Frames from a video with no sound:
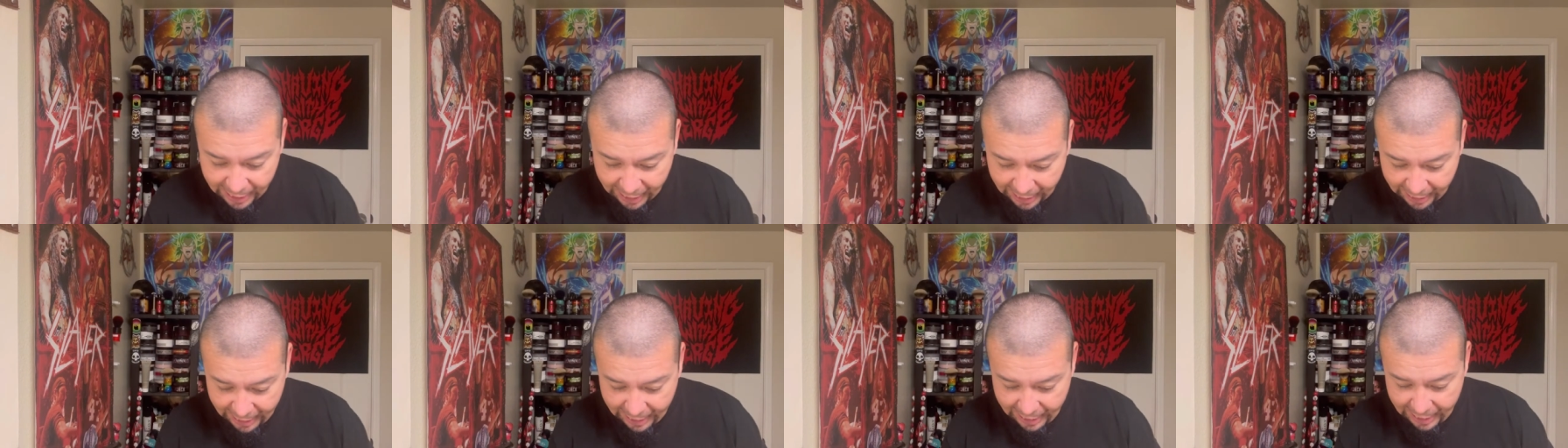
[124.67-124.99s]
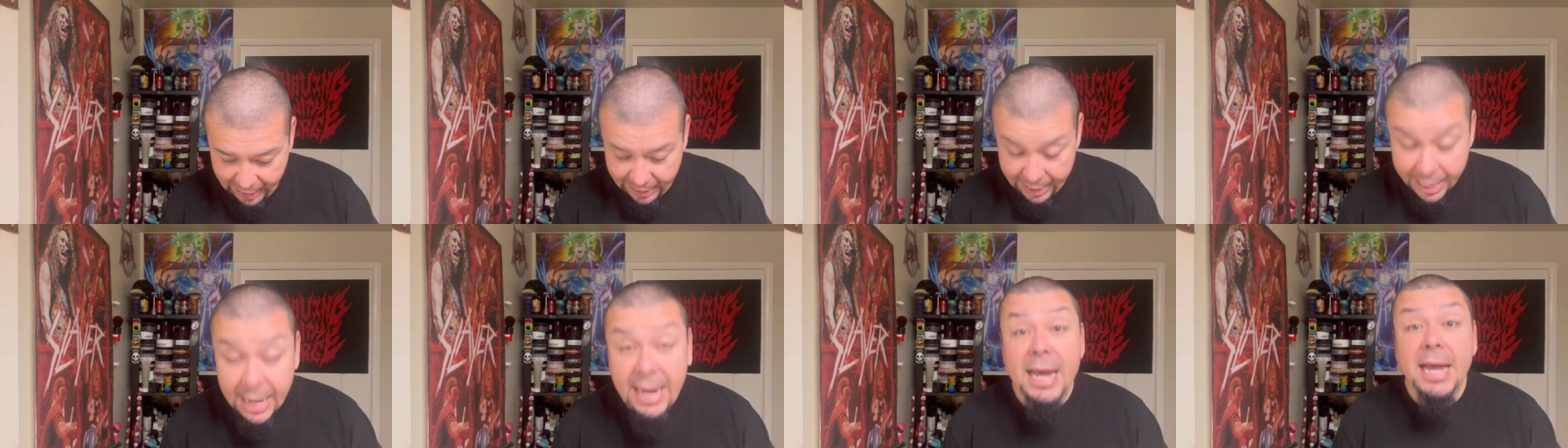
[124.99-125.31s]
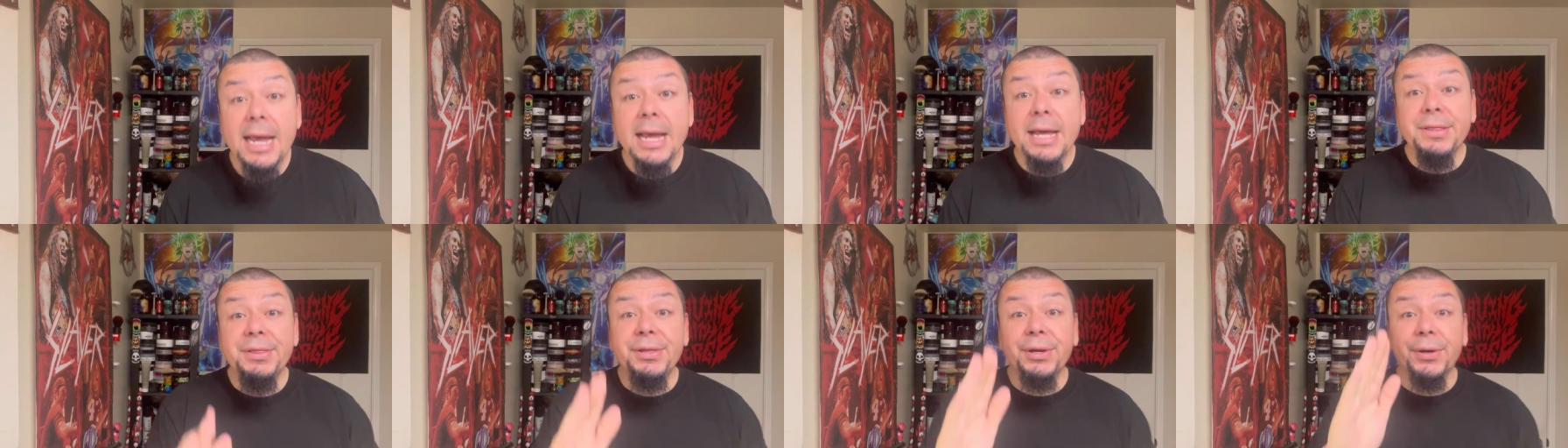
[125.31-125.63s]
And
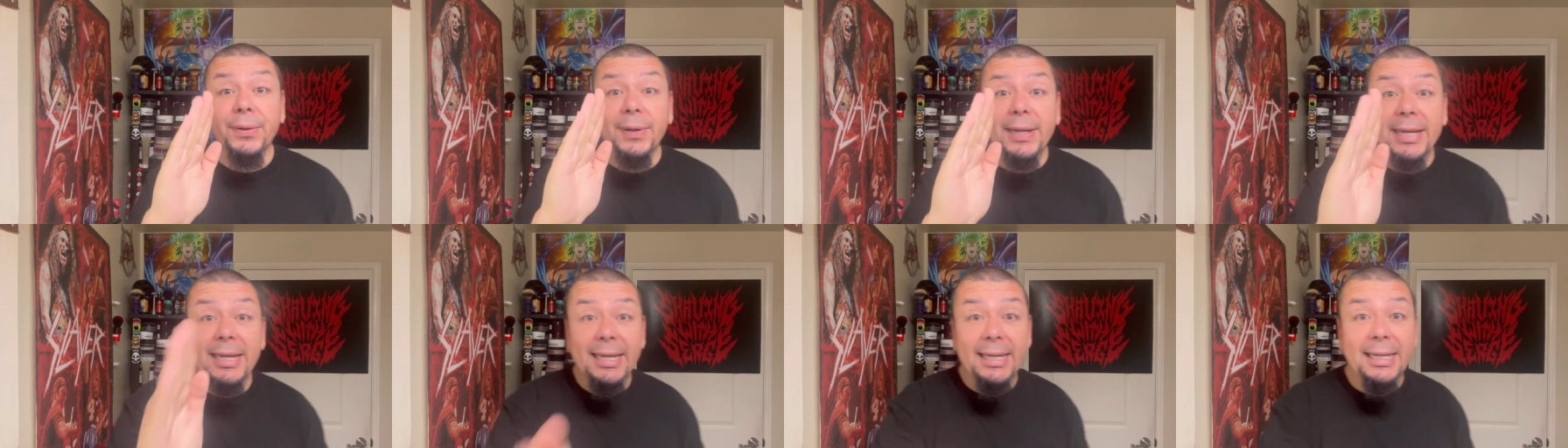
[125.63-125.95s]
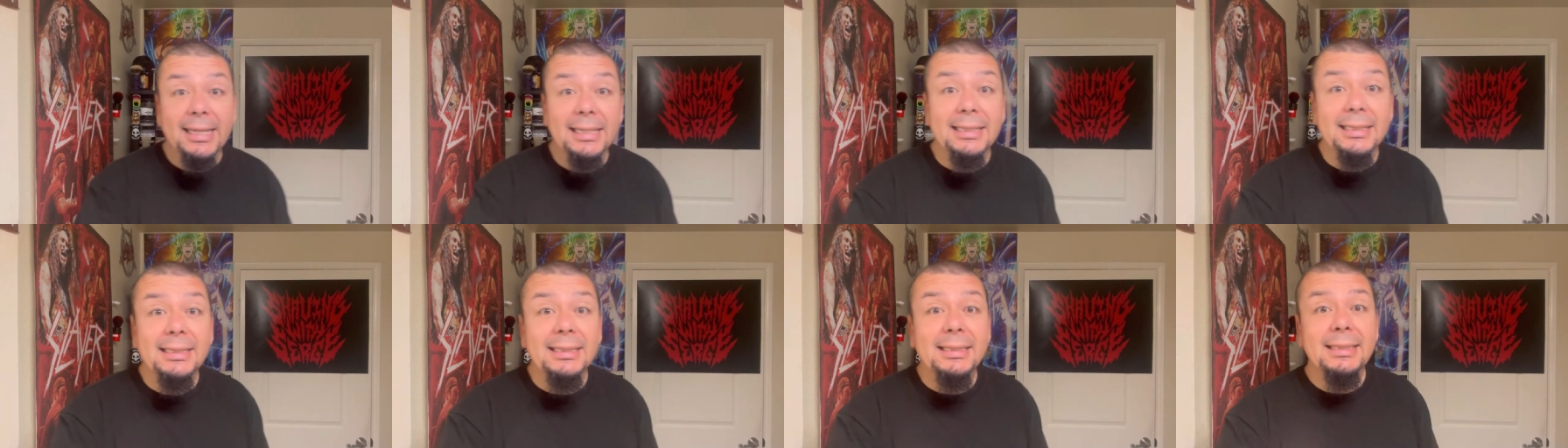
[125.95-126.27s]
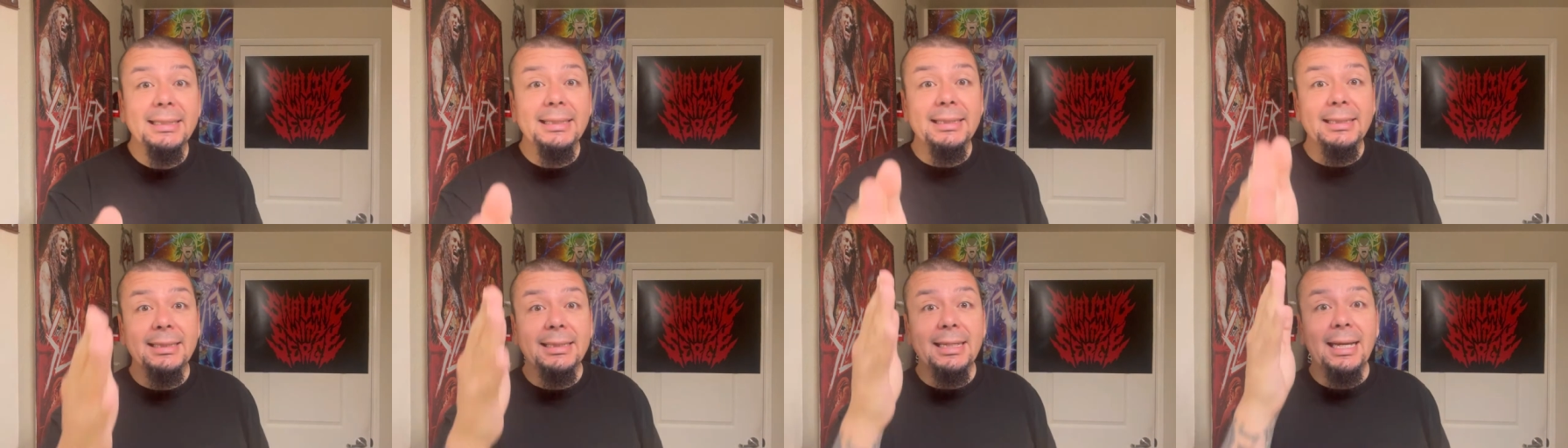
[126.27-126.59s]
there
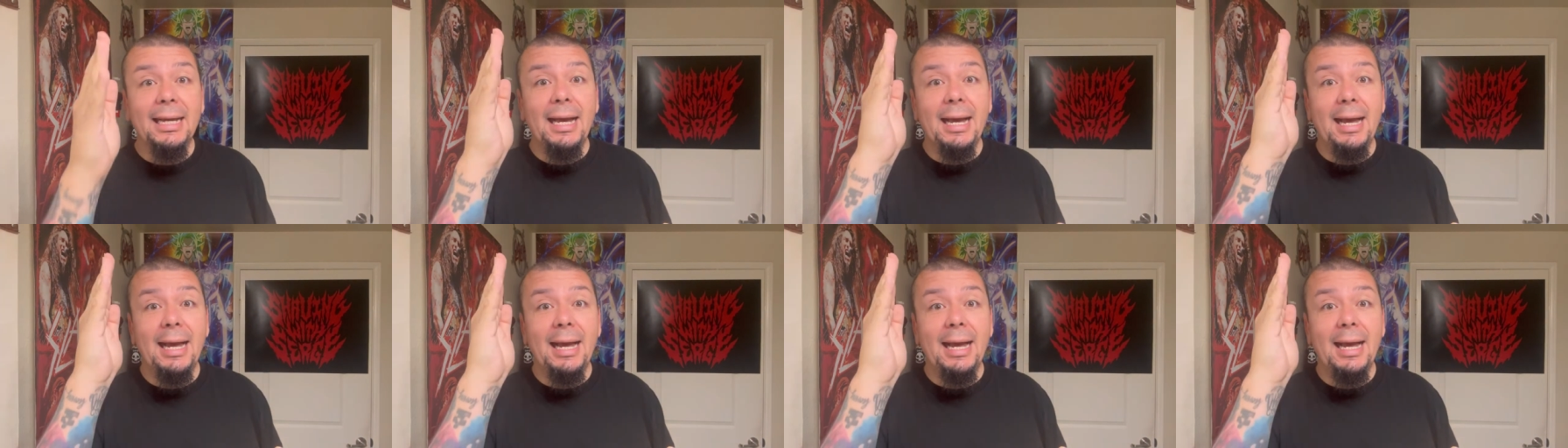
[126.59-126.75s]
is,